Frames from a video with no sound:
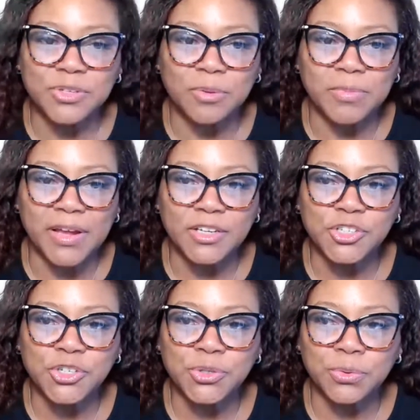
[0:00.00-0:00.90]
I'm not
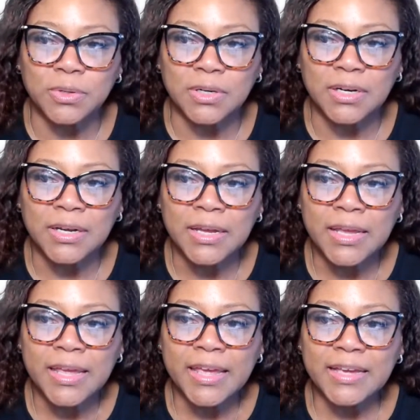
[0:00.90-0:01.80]
sure
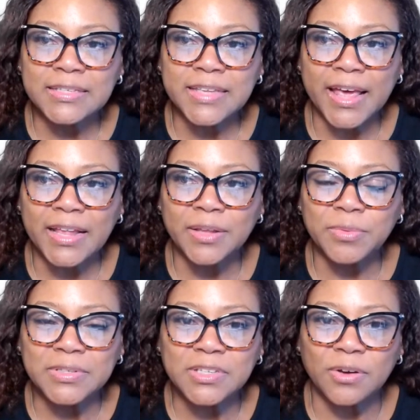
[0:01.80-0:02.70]
exactly
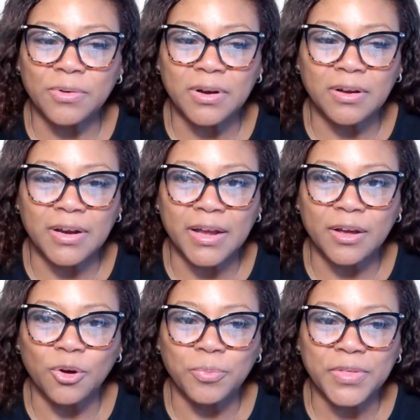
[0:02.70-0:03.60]
what's going on. I
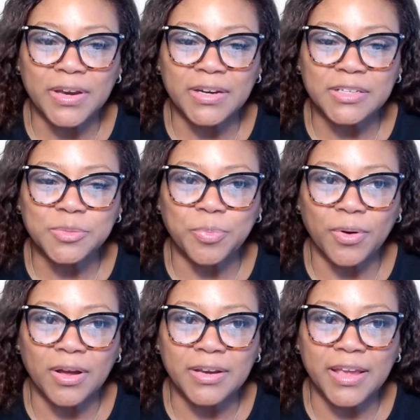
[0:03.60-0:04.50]
hope that it is
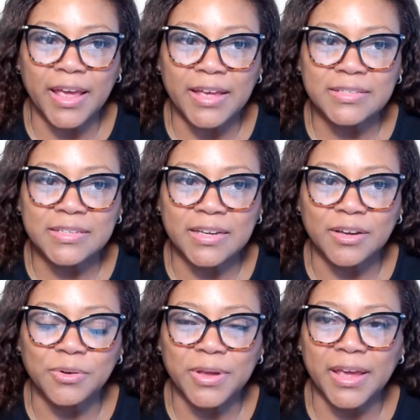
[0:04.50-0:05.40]

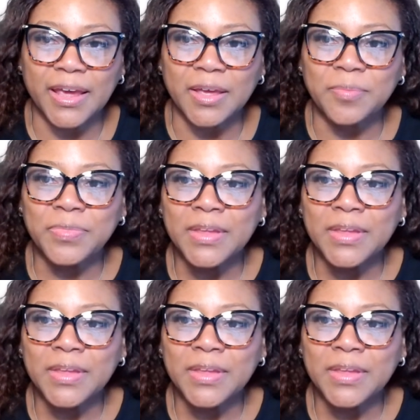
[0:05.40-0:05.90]
broadcasting okay.